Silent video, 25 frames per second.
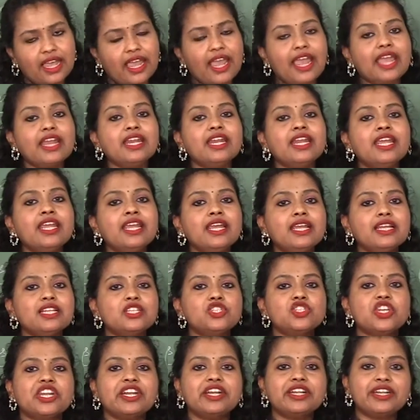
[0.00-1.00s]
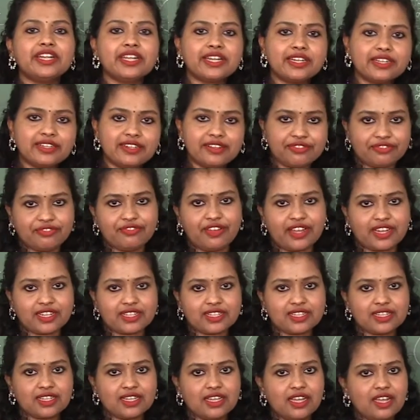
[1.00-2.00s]
Any genetic
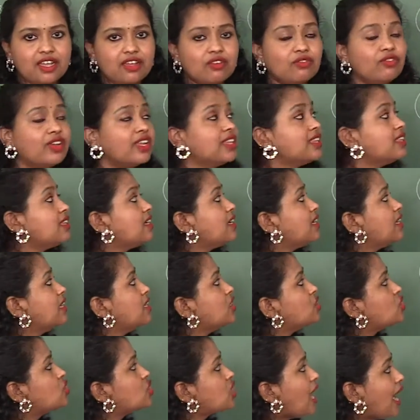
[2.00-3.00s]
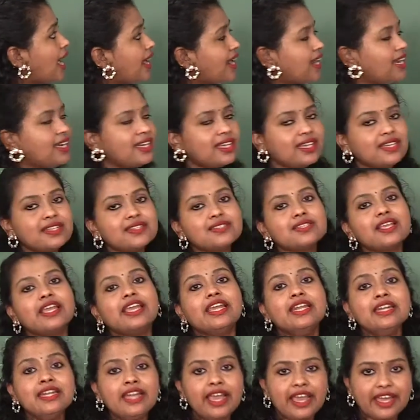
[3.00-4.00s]
defect when the child is
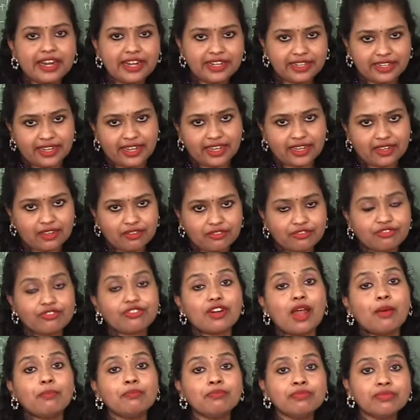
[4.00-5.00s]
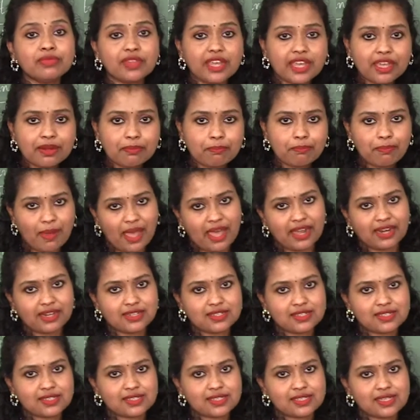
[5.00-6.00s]
inheriting from their
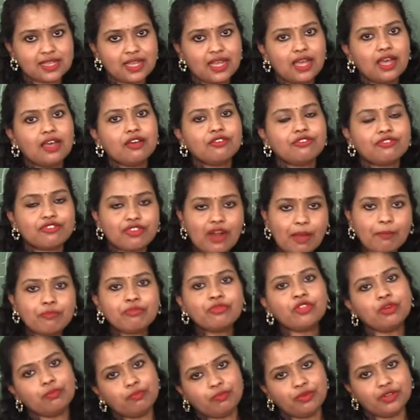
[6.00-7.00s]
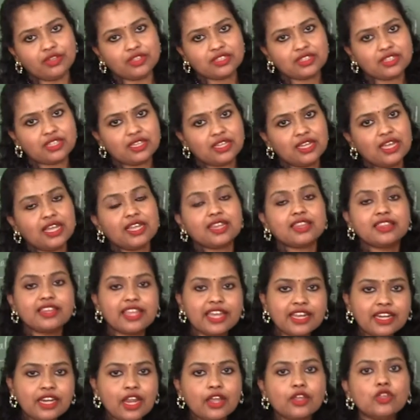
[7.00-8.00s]
parents from the birth,
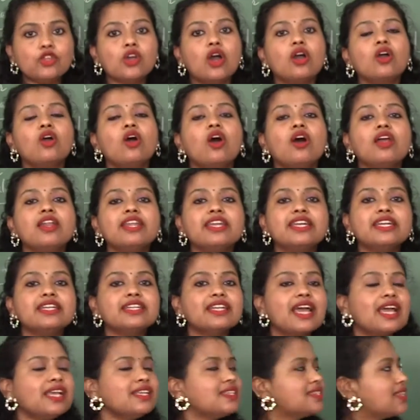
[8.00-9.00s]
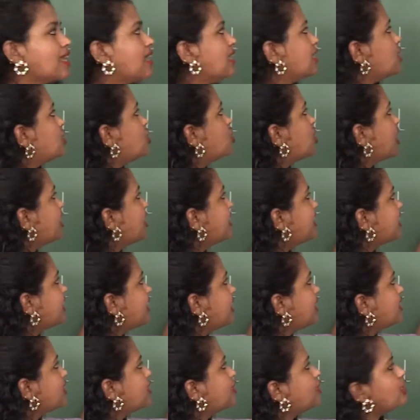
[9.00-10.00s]
then you are calling it as
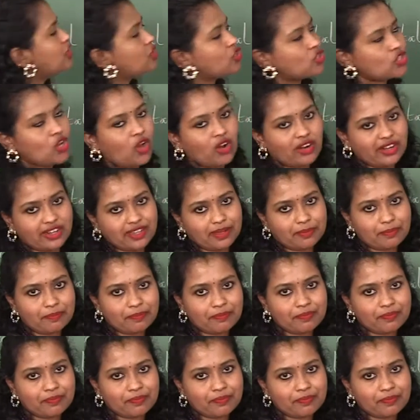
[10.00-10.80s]
genetic disorder.